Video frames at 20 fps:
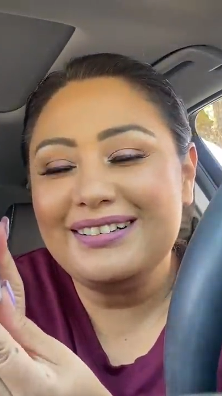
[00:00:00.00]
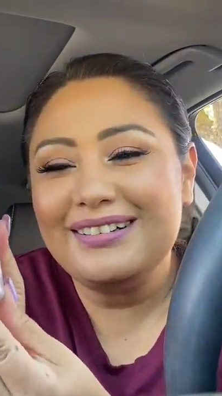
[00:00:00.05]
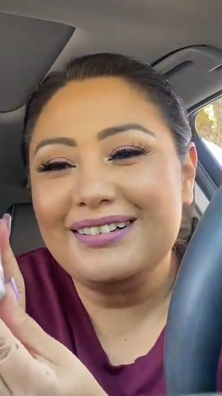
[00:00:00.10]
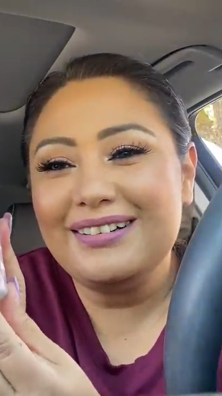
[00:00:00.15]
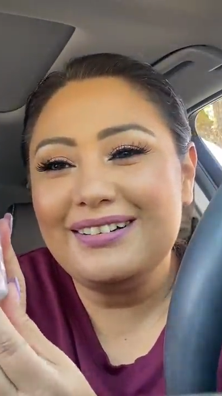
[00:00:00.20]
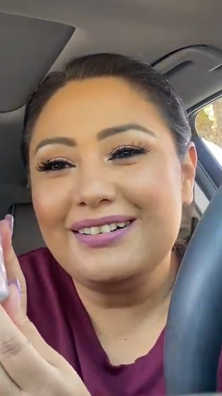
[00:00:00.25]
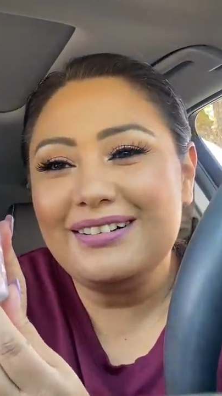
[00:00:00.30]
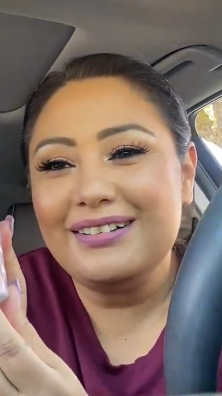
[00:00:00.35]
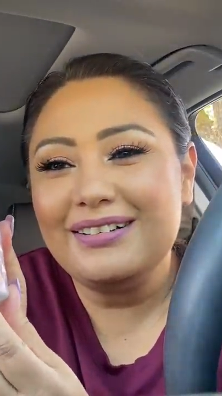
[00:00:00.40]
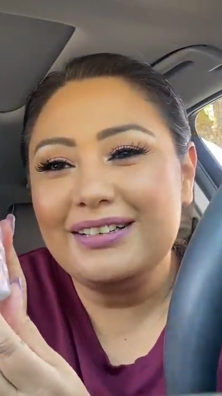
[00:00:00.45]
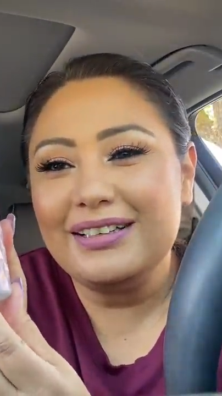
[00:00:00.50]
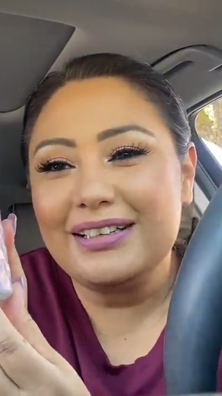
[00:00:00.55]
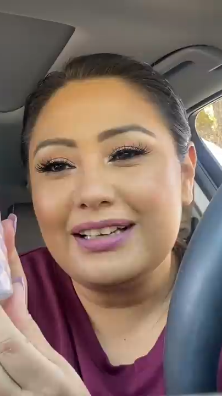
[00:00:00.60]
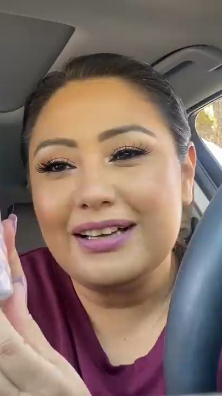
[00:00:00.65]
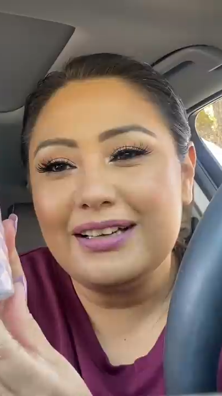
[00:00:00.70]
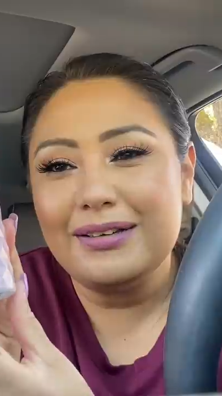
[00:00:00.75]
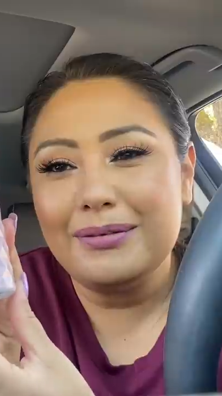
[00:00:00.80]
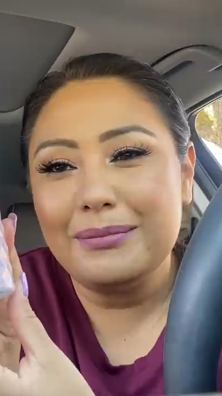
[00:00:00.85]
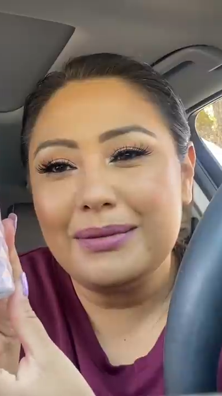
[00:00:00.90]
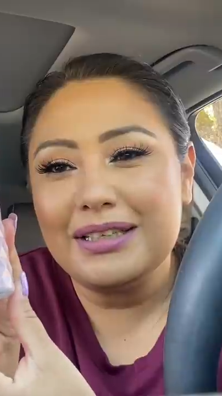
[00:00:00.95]
Oh, it
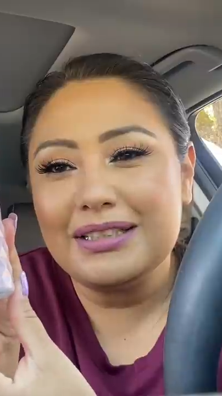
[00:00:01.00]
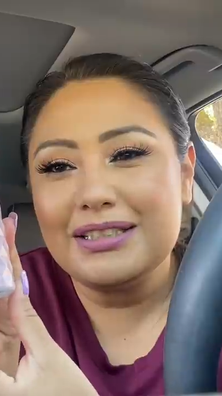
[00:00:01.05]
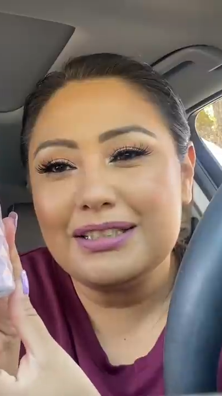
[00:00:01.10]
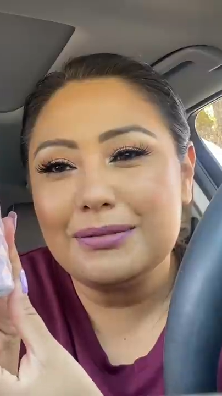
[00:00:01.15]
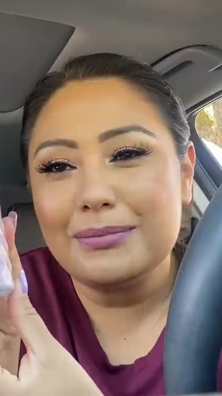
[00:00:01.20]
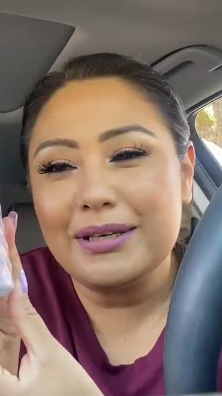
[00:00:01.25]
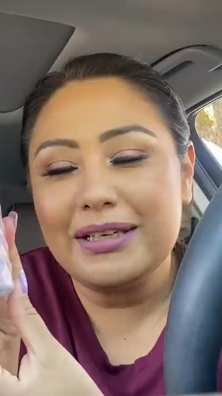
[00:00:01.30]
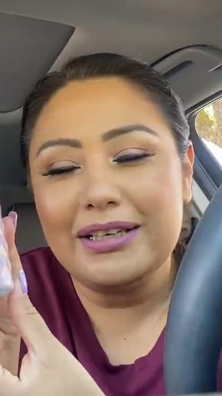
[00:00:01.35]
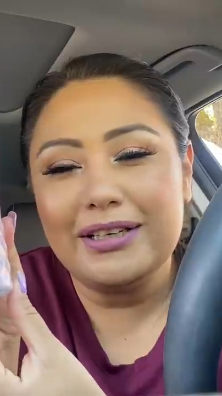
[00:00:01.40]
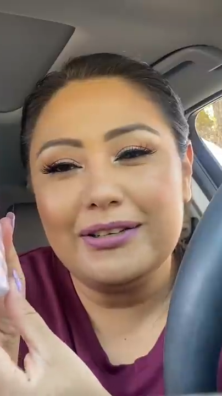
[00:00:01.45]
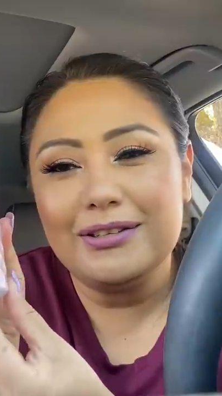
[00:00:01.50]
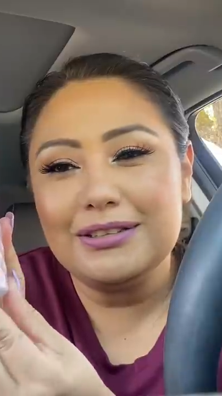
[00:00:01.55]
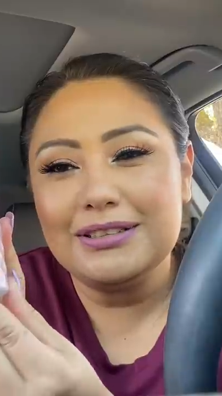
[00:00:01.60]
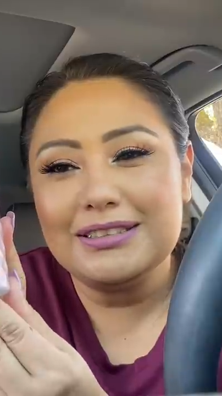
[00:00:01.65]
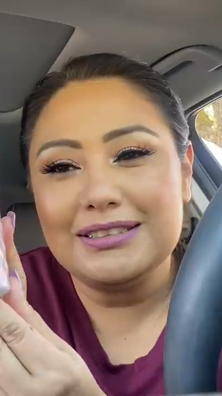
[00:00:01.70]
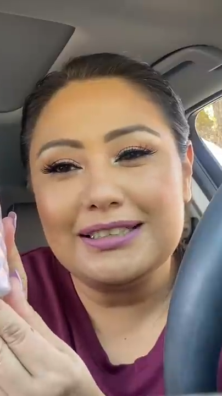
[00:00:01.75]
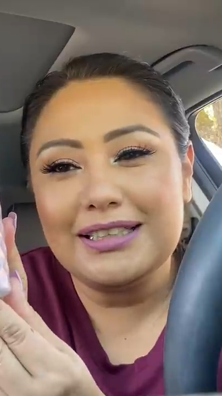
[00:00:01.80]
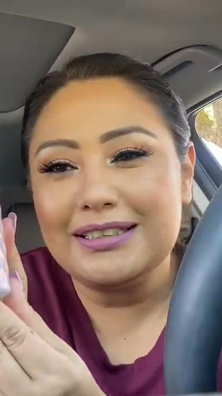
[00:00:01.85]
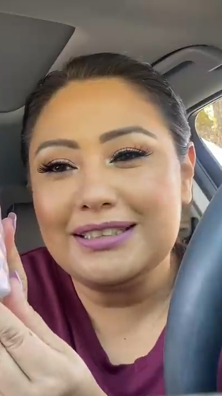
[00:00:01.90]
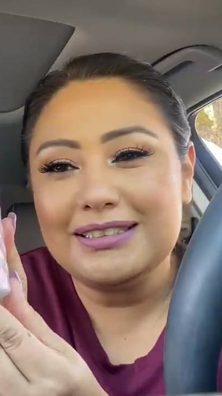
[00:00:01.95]
kind of matches my nails.
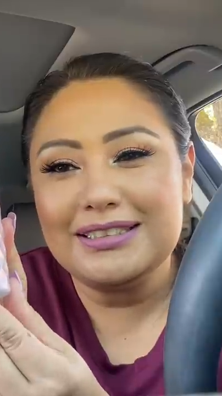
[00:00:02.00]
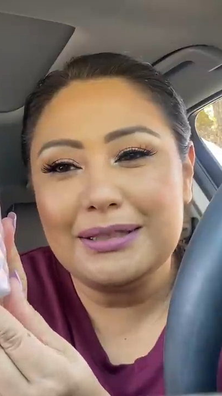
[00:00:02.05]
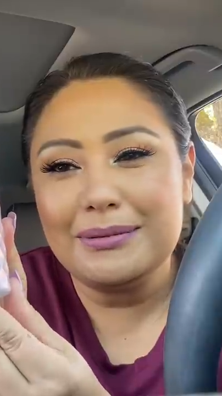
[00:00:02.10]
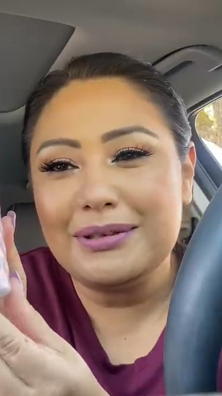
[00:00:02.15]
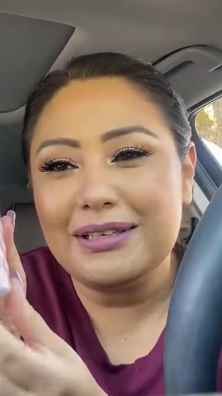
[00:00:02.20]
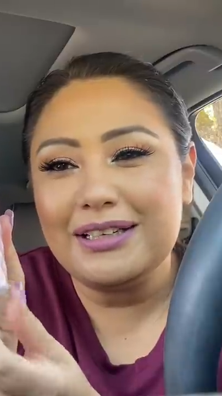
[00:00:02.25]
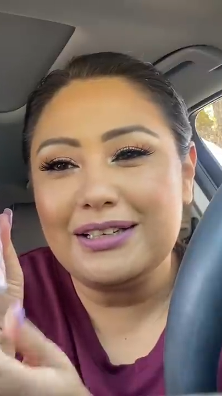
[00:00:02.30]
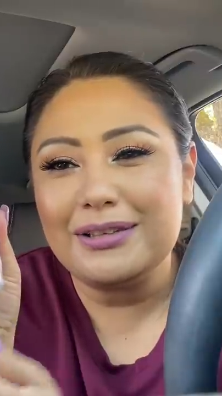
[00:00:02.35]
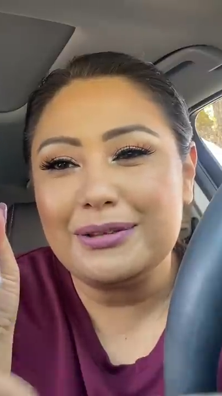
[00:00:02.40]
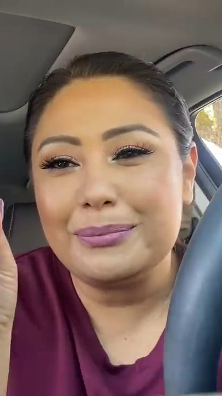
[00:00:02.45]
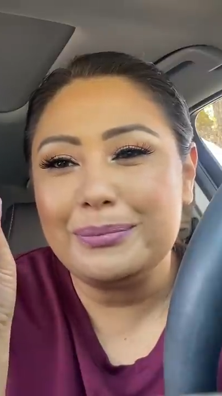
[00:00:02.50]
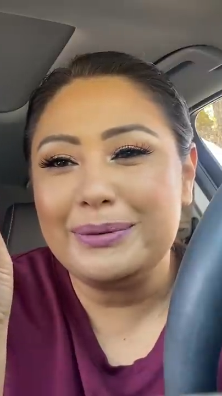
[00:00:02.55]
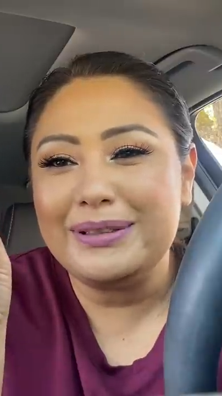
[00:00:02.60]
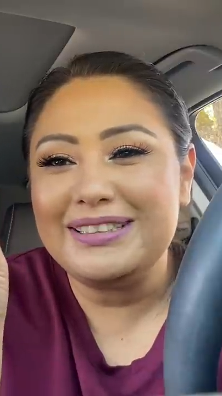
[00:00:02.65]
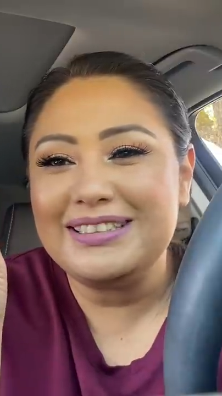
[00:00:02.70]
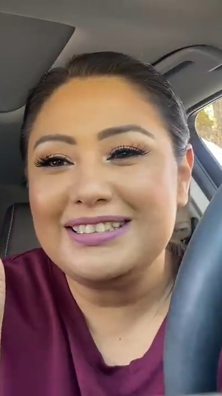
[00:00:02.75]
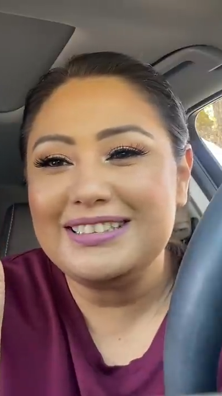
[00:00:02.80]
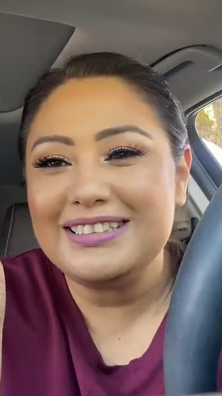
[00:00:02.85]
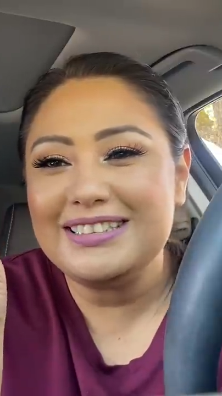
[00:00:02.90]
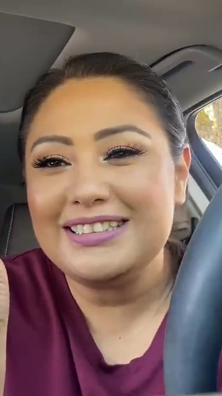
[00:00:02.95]
It's not the same color, but
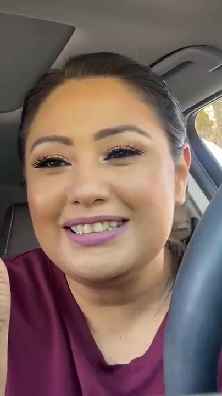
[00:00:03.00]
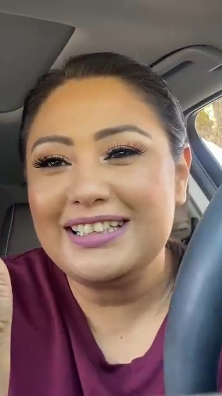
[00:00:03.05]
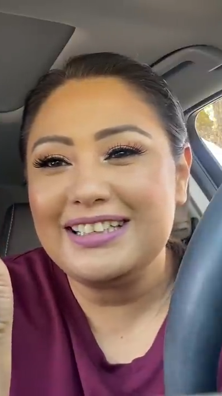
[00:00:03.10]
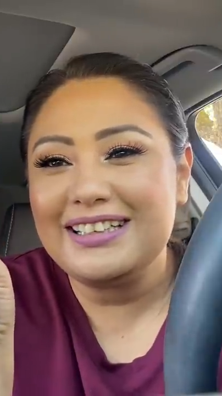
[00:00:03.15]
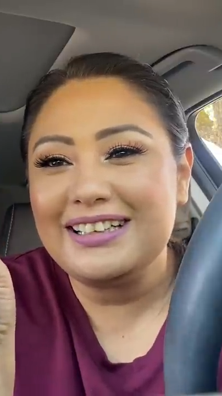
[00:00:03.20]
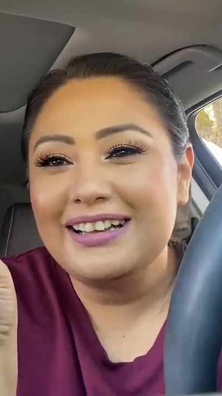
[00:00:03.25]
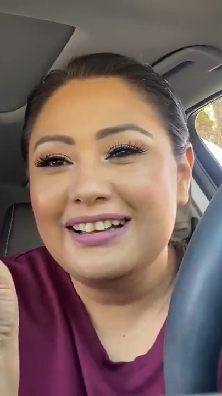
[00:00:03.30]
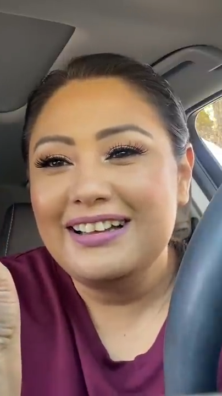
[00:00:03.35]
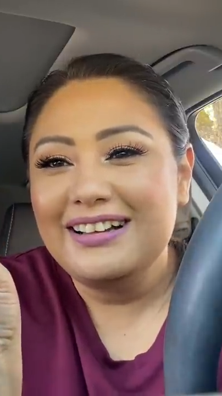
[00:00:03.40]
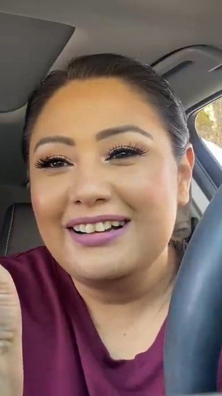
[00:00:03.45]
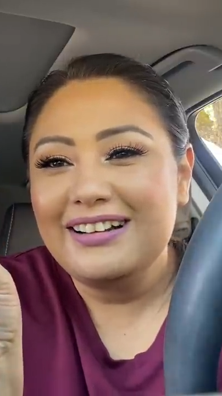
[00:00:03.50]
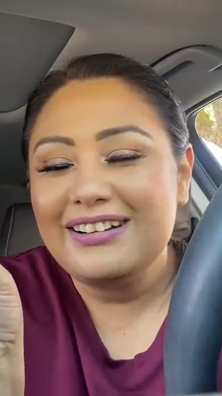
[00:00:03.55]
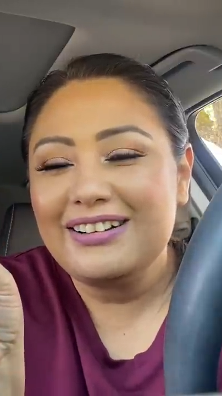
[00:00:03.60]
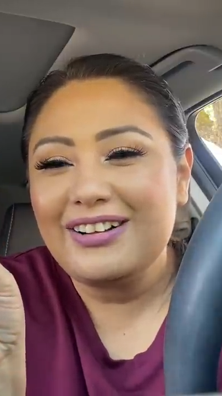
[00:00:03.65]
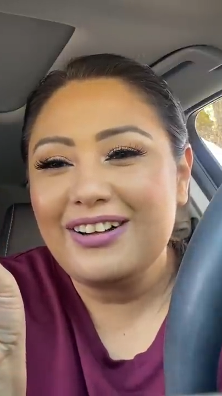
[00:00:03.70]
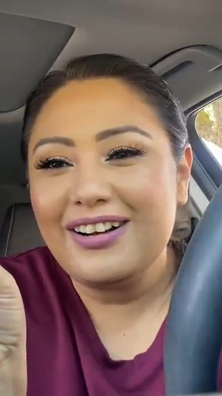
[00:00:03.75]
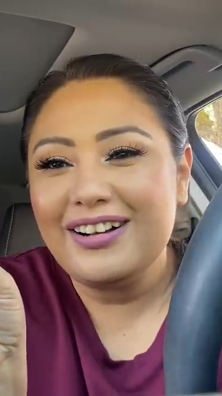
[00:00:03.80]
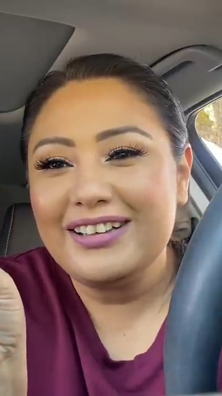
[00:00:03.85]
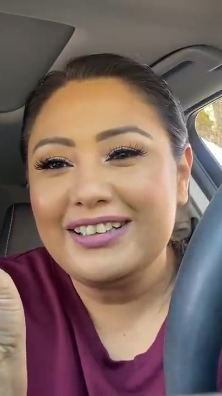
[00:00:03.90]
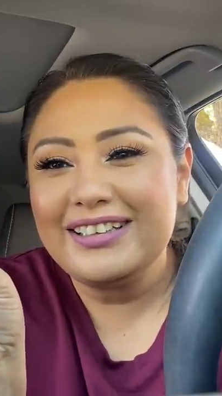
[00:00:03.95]
it's just like a
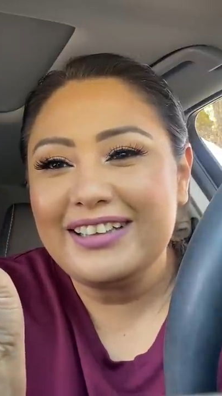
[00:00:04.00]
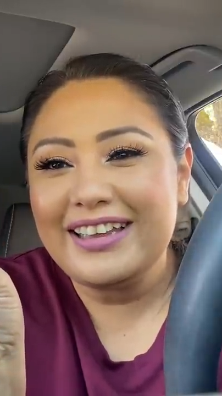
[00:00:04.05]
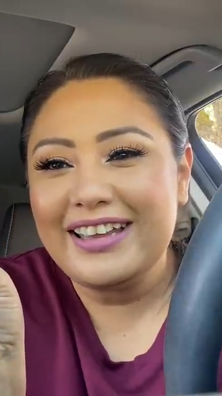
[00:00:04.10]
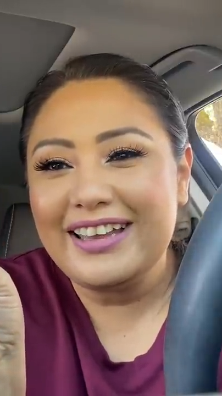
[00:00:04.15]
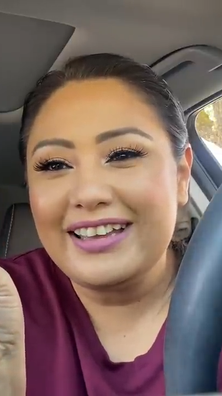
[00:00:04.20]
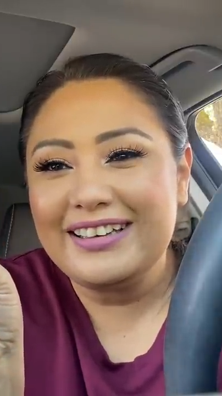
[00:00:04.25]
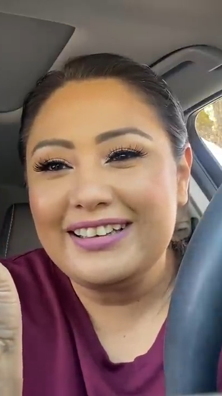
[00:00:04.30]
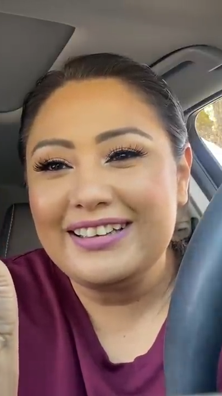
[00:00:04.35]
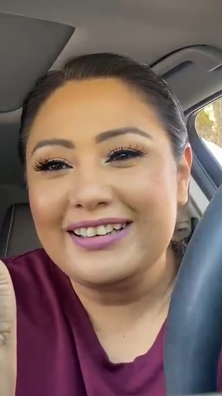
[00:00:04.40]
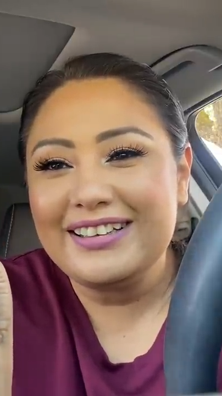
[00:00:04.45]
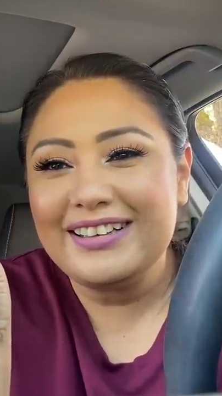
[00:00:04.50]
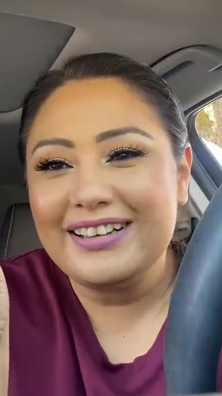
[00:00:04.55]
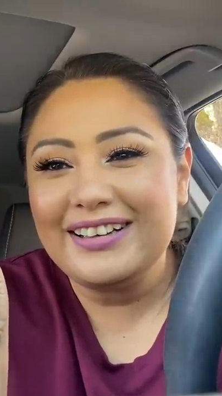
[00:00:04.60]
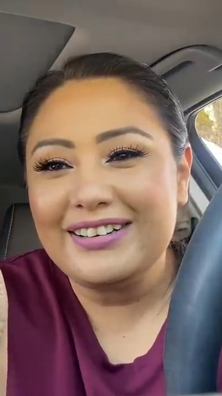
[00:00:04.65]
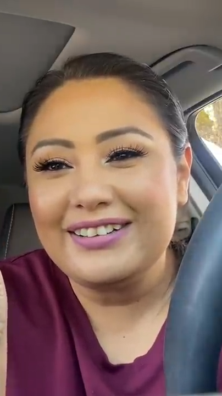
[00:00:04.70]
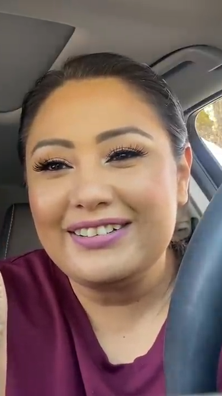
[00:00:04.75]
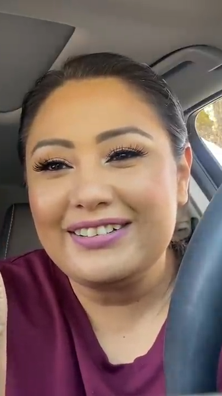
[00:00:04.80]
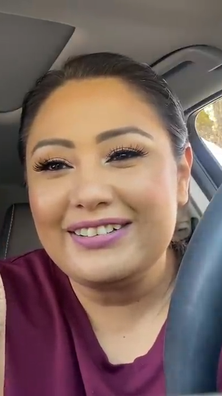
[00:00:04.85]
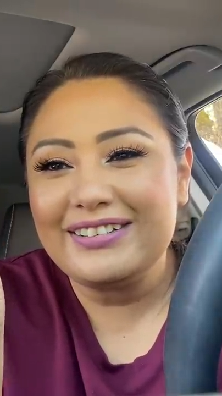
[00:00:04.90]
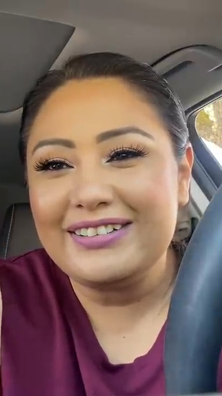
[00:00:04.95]
cotton candy
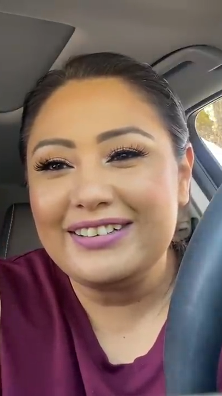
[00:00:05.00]
color.